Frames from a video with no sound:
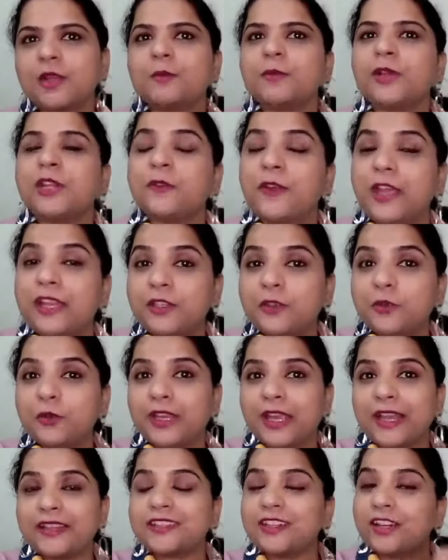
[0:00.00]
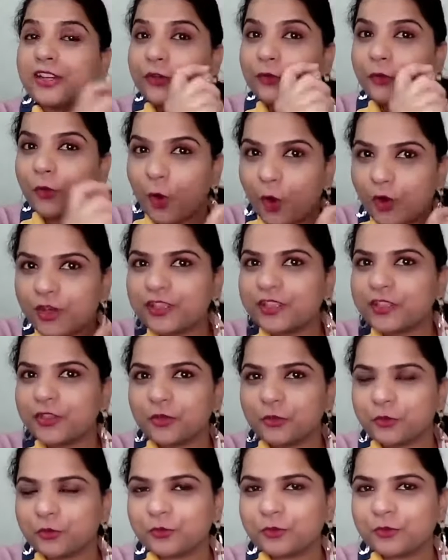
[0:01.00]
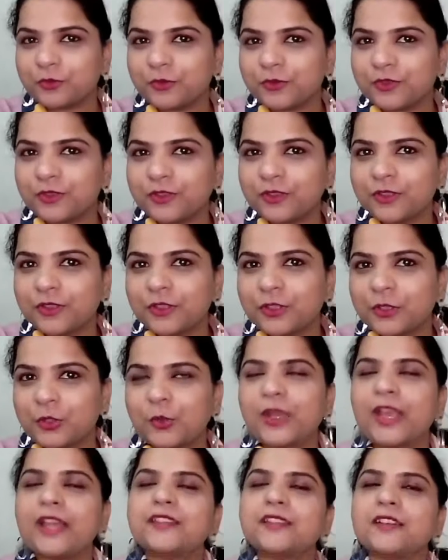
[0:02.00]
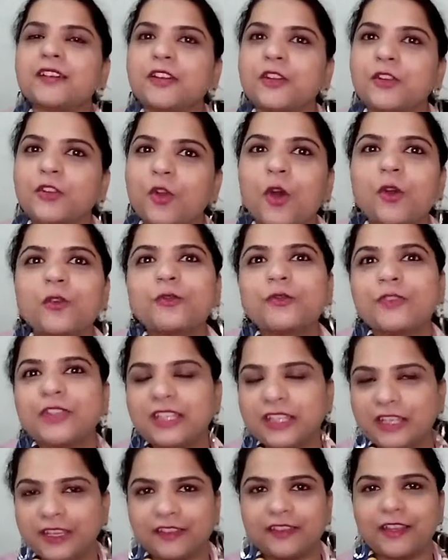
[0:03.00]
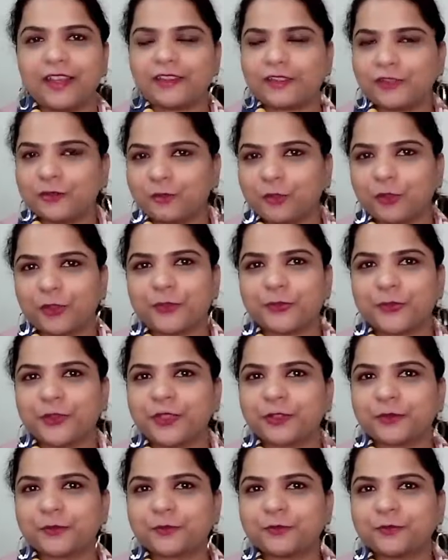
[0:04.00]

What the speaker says: But when you get a wrong cue, you get a wrong feeling in that atmosphere.